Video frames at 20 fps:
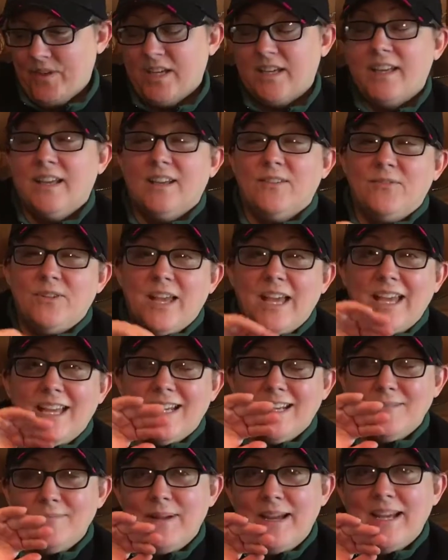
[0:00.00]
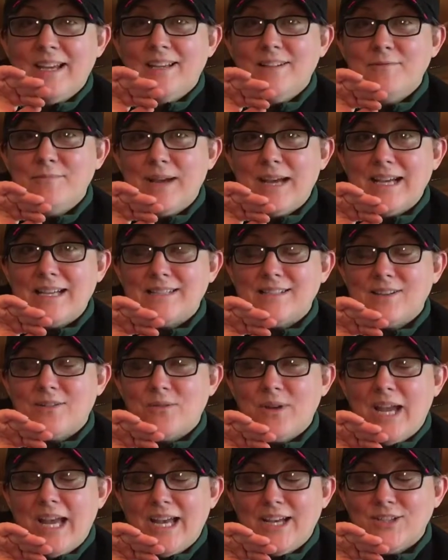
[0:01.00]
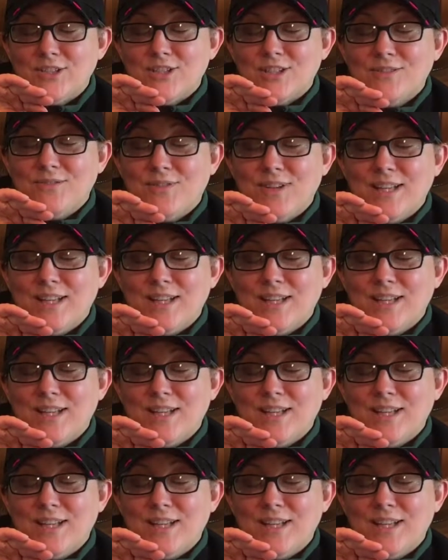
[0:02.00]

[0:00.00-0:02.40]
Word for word: Okay, if you hated my unboxing reaction